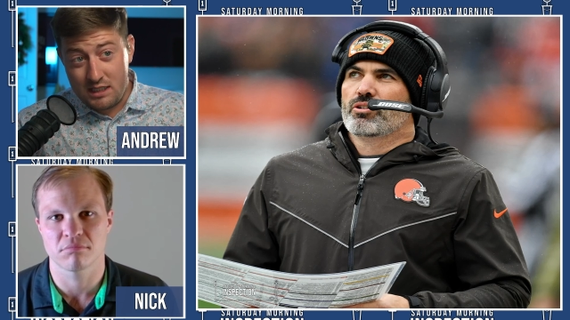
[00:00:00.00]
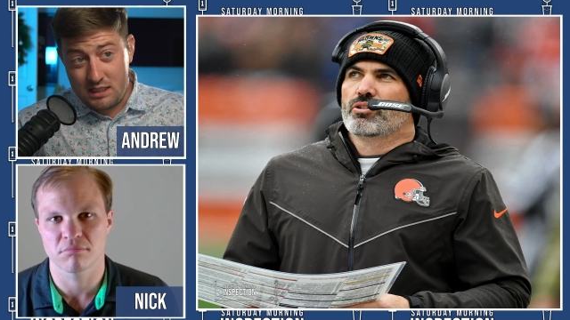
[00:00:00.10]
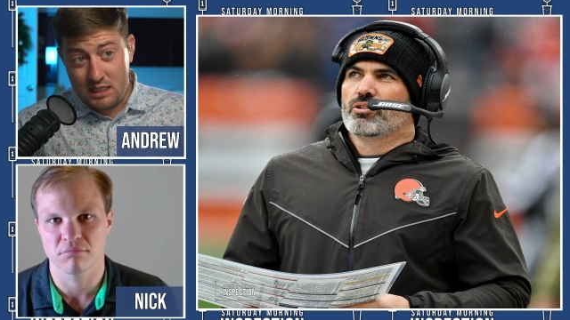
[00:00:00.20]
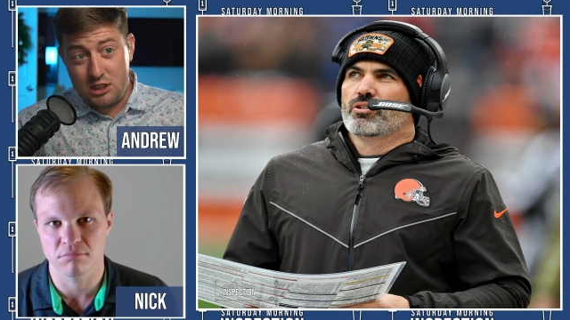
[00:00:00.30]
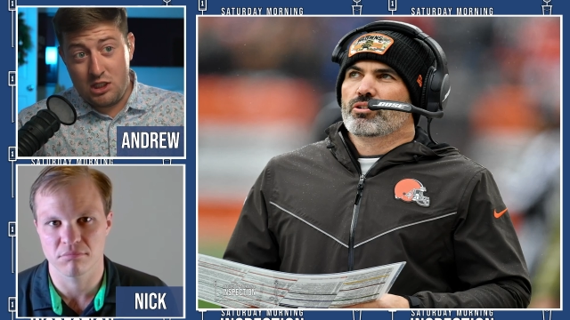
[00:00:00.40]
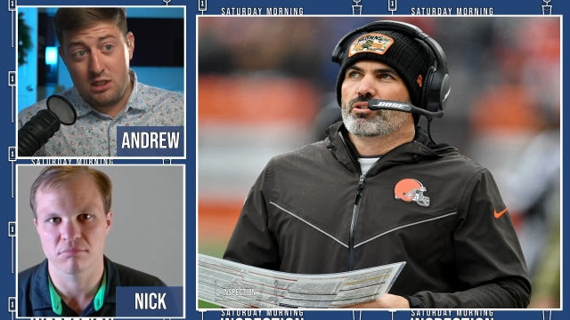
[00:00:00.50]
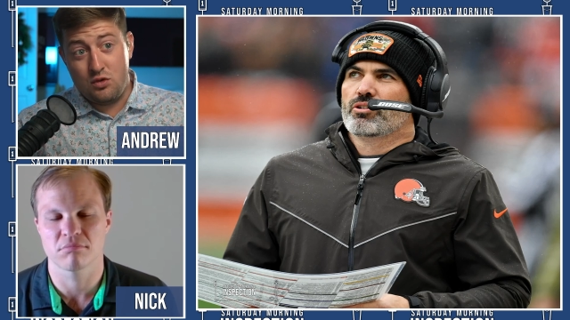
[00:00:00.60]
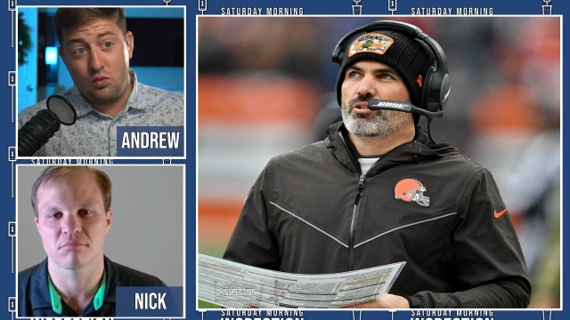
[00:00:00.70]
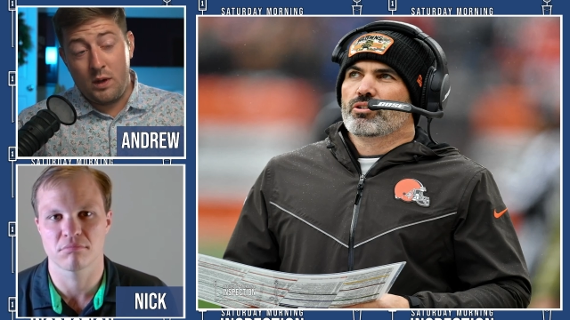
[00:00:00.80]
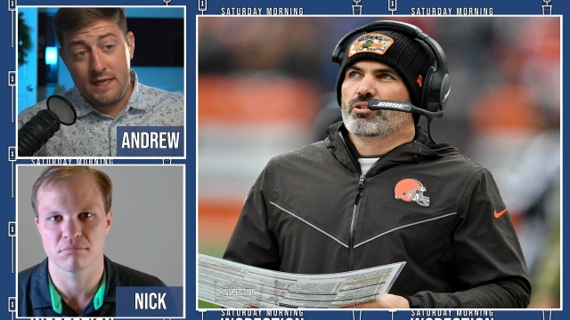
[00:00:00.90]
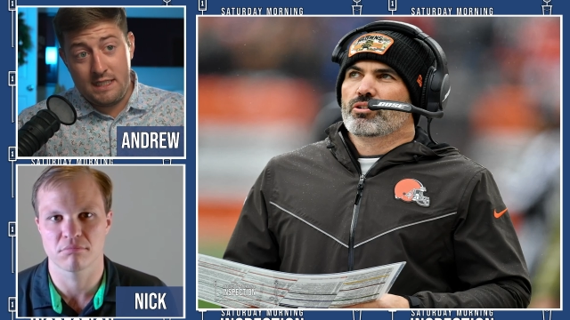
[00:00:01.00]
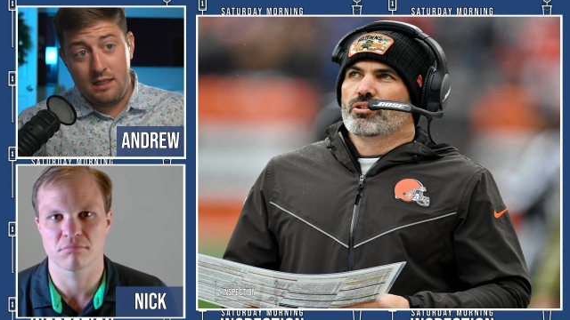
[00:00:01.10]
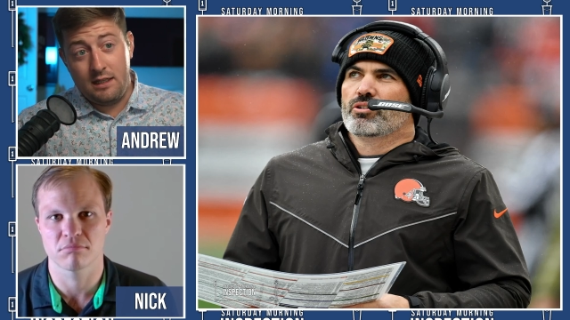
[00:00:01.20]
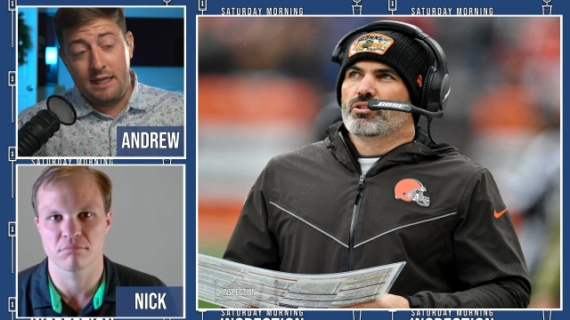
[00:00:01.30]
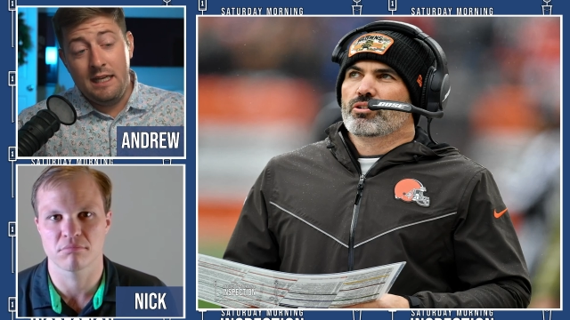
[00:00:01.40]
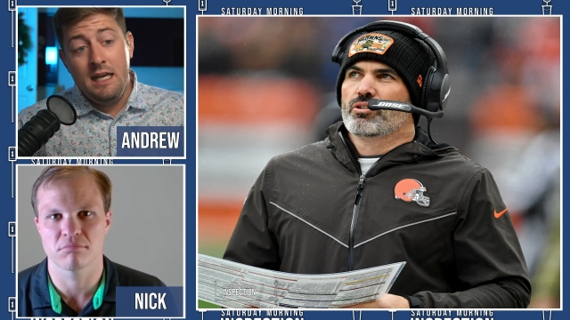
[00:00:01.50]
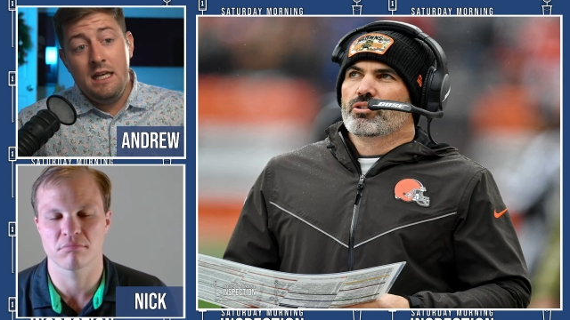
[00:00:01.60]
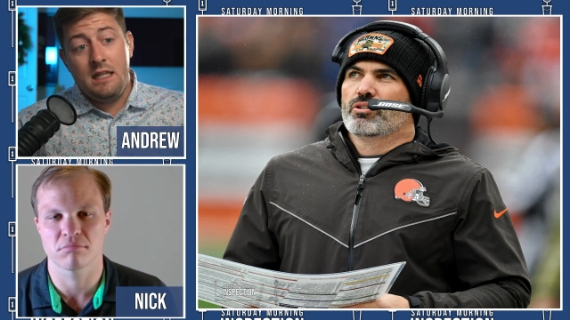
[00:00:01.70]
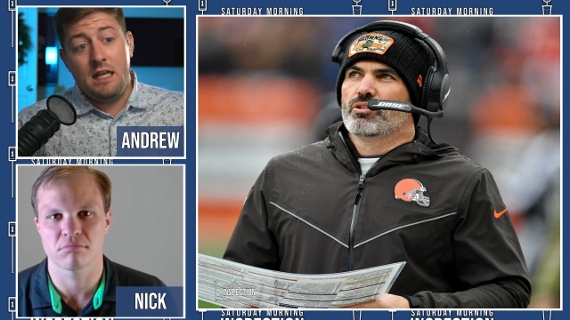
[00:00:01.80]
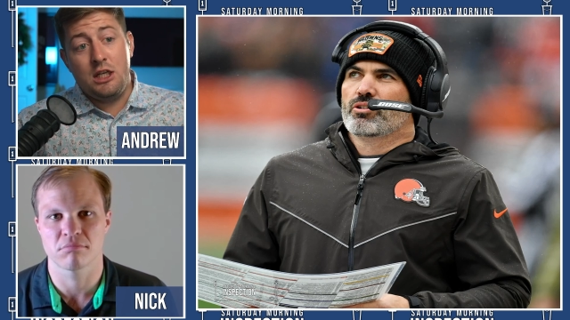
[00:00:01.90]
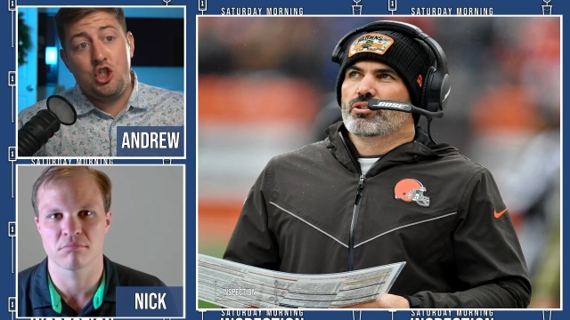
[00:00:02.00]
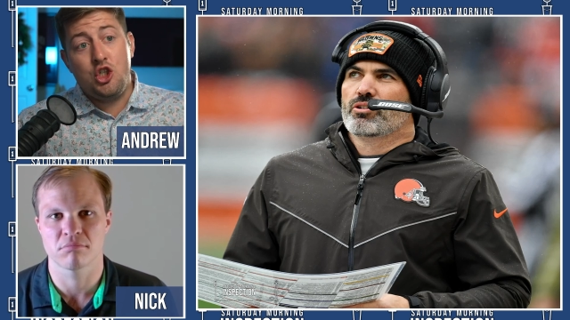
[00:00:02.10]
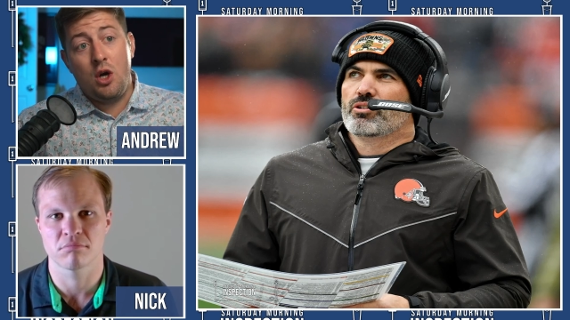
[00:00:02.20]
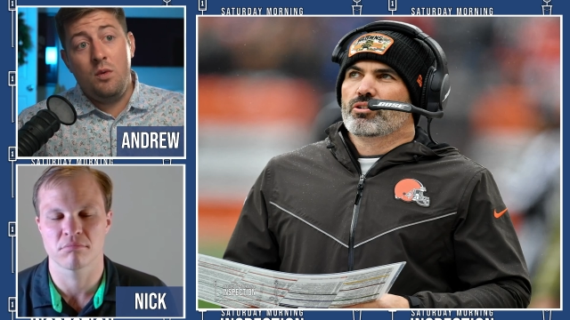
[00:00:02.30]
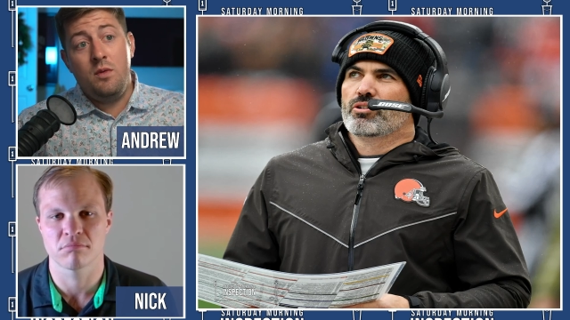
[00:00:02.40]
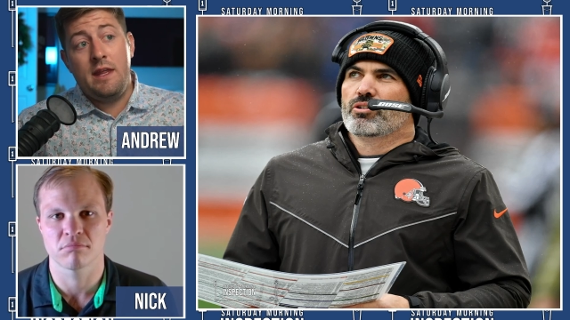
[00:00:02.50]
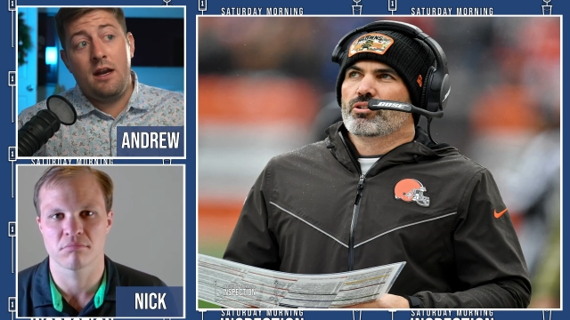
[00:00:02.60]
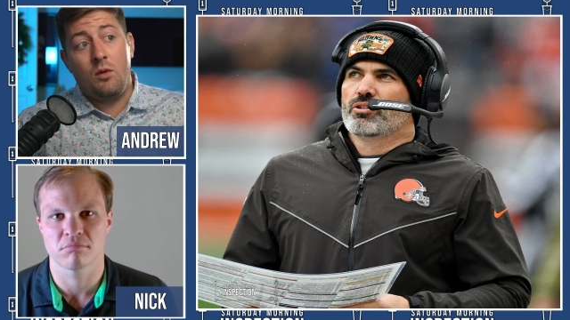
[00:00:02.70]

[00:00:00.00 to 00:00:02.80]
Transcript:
Speaker 1: decisions recently that has shown they are